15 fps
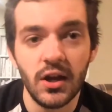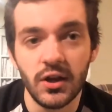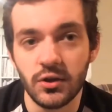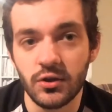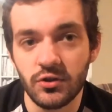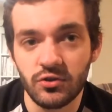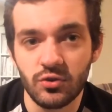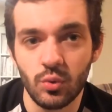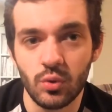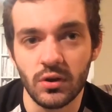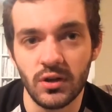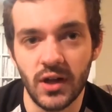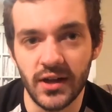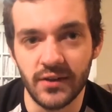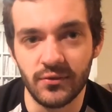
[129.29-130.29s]
you're going to score
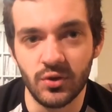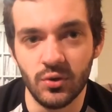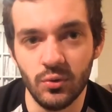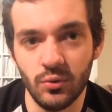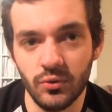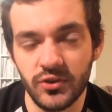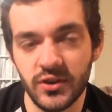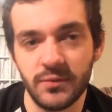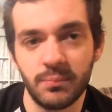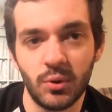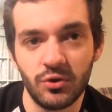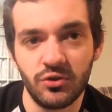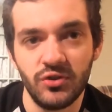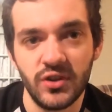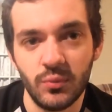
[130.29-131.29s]
a lot of goals. It's
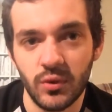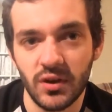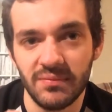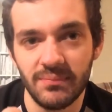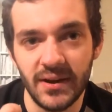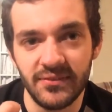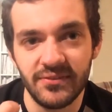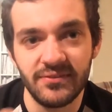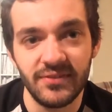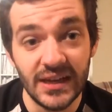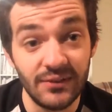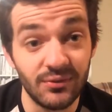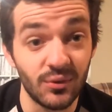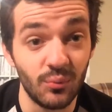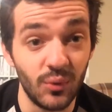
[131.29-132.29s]
personally one of my
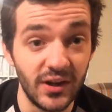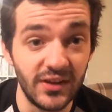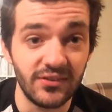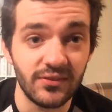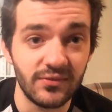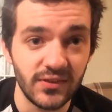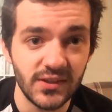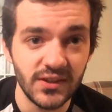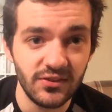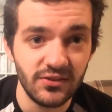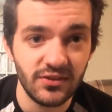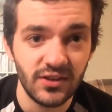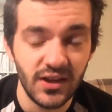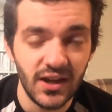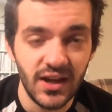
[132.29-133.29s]
favorite ways to
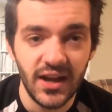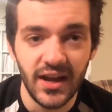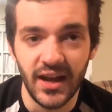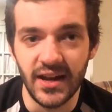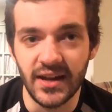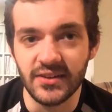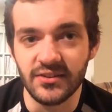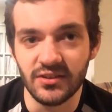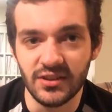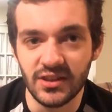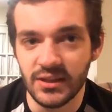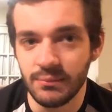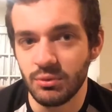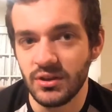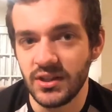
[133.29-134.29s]
finish, and I
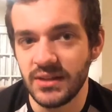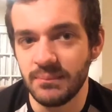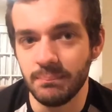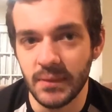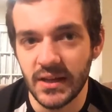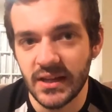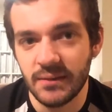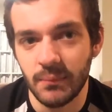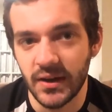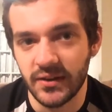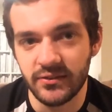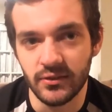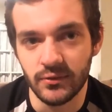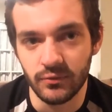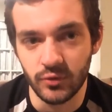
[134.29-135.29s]
deliberately made
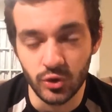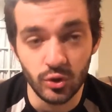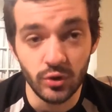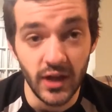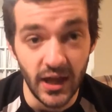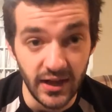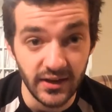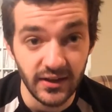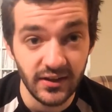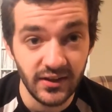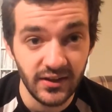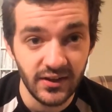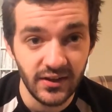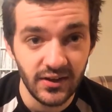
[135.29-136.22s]
myself good at it.